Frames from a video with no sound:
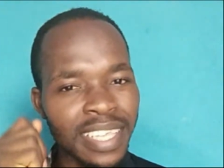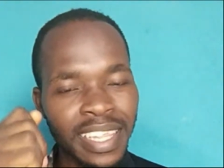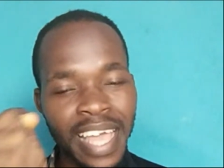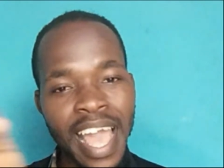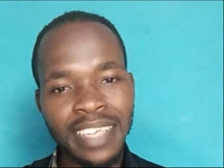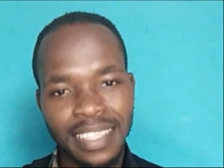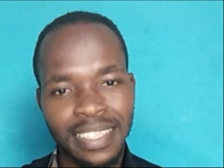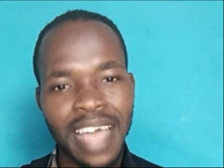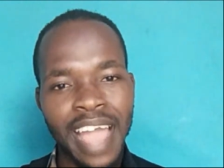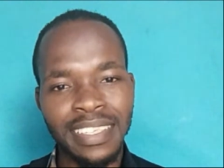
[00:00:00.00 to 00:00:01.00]
the
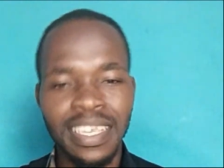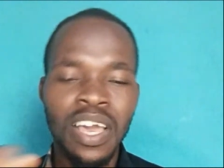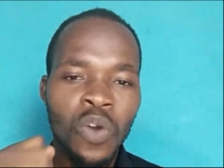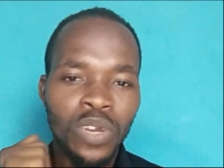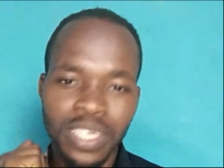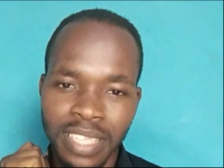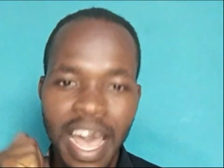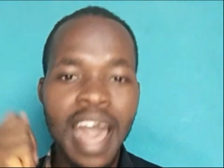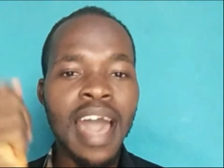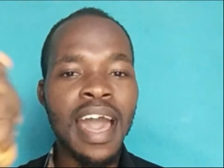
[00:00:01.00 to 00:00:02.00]
exercise, which is
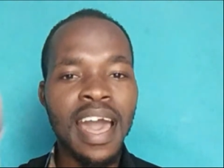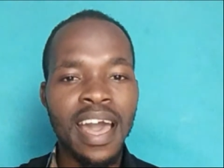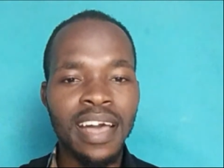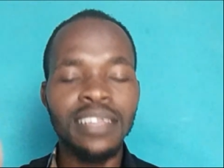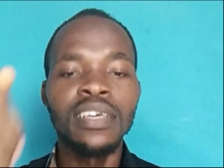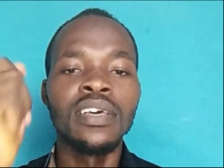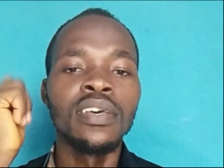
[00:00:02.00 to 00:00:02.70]
ah.